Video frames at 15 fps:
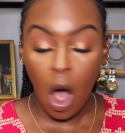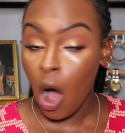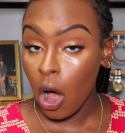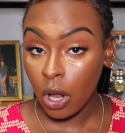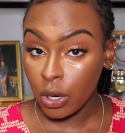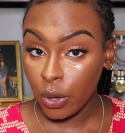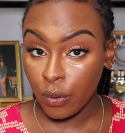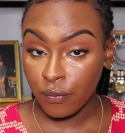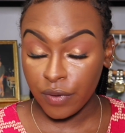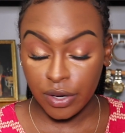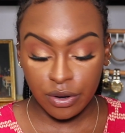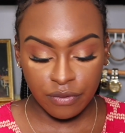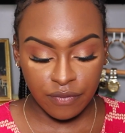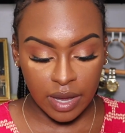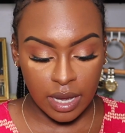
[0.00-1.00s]
all over
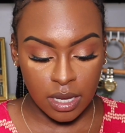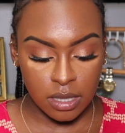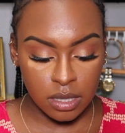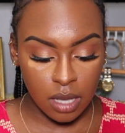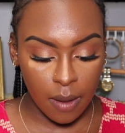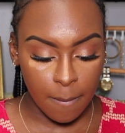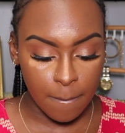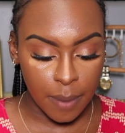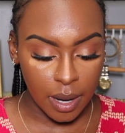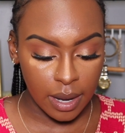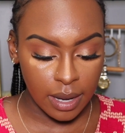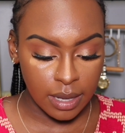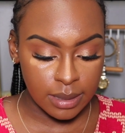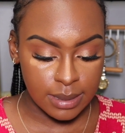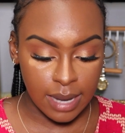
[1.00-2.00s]
your face,
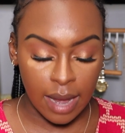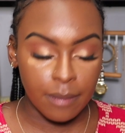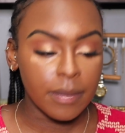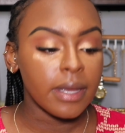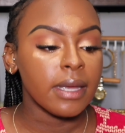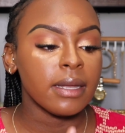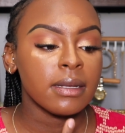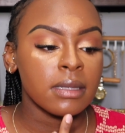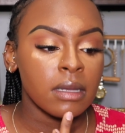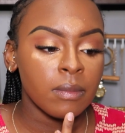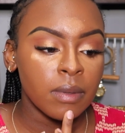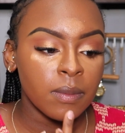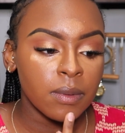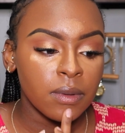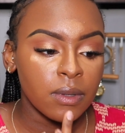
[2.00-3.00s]
but I mean, some
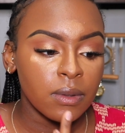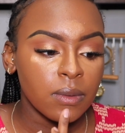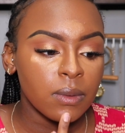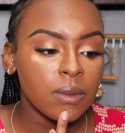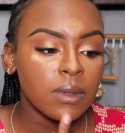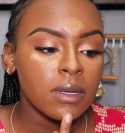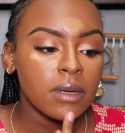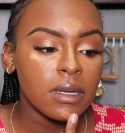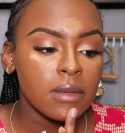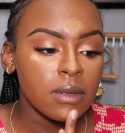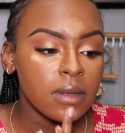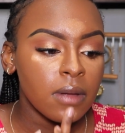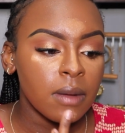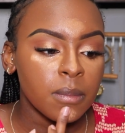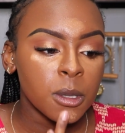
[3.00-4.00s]
people do, and
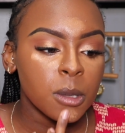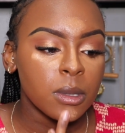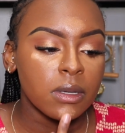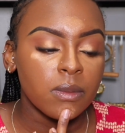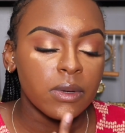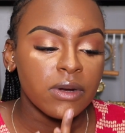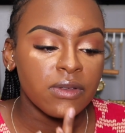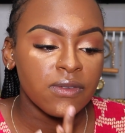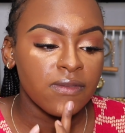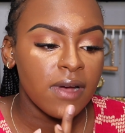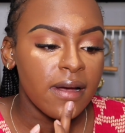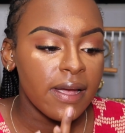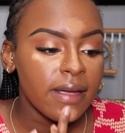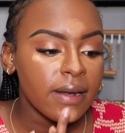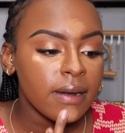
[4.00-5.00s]
I'm sure it wears
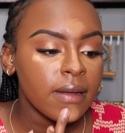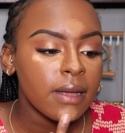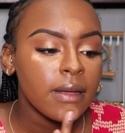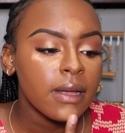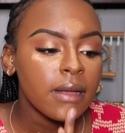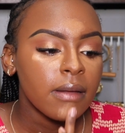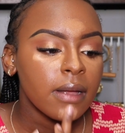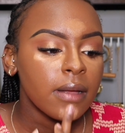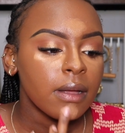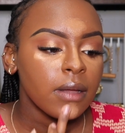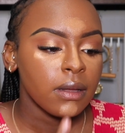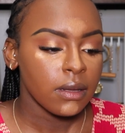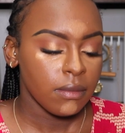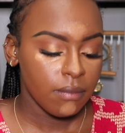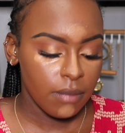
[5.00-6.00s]
fine.
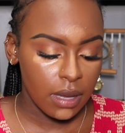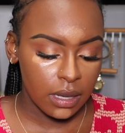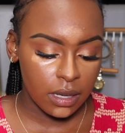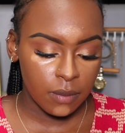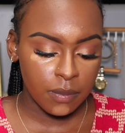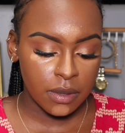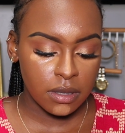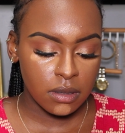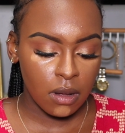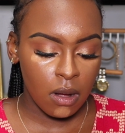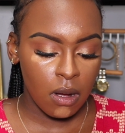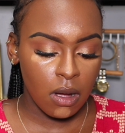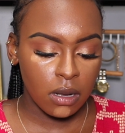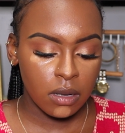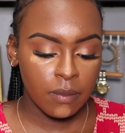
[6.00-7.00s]
Makeup is
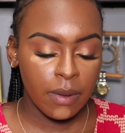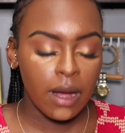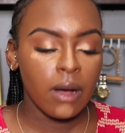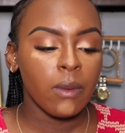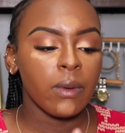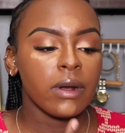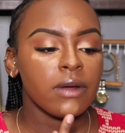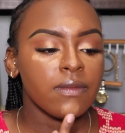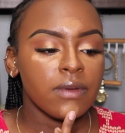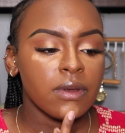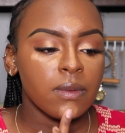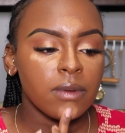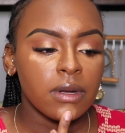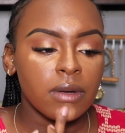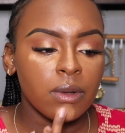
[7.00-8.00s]
all about whatever
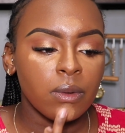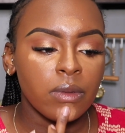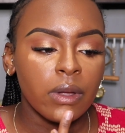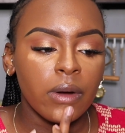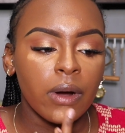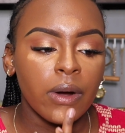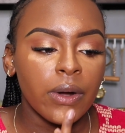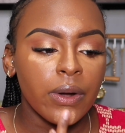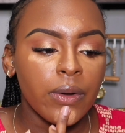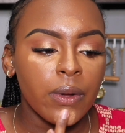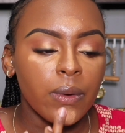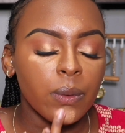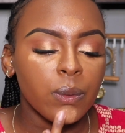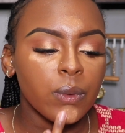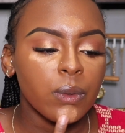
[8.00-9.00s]
you want to do. There are
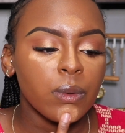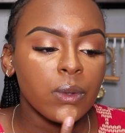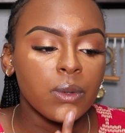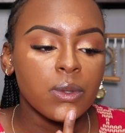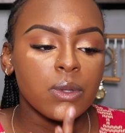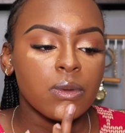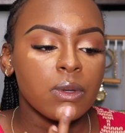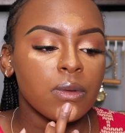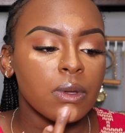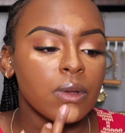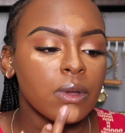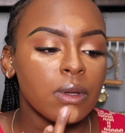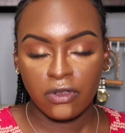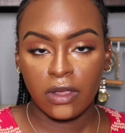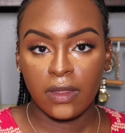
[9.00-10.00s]
no rules.
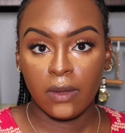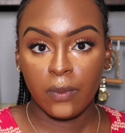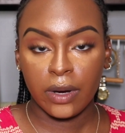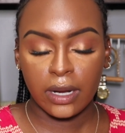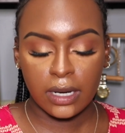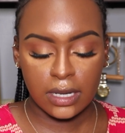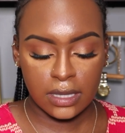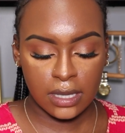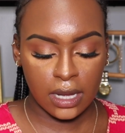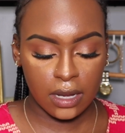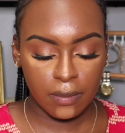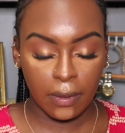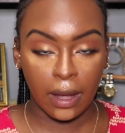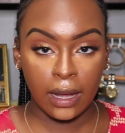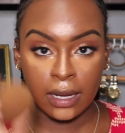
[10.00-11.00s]
So then we're going to
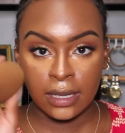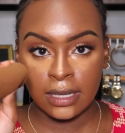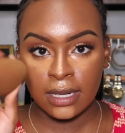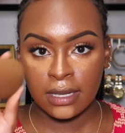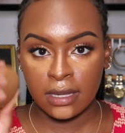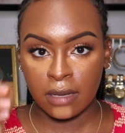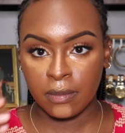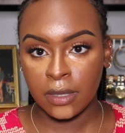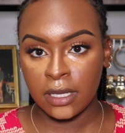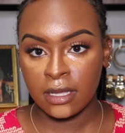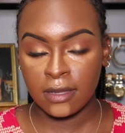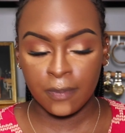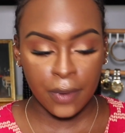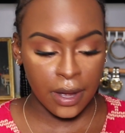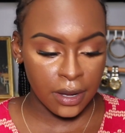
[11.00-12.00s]
take my DSMD
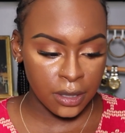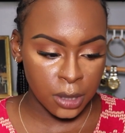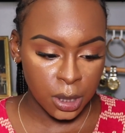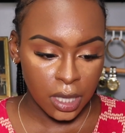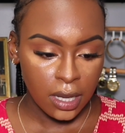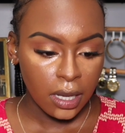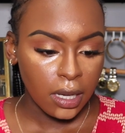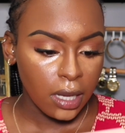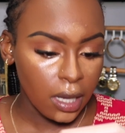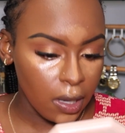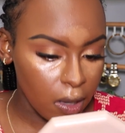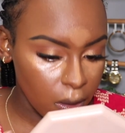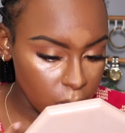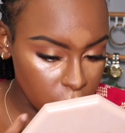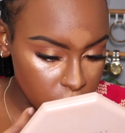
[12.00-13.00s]
sponge,
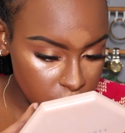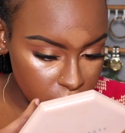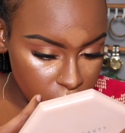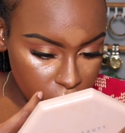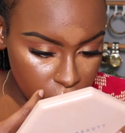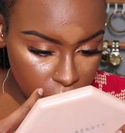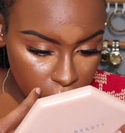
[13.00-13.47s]
and we're just going to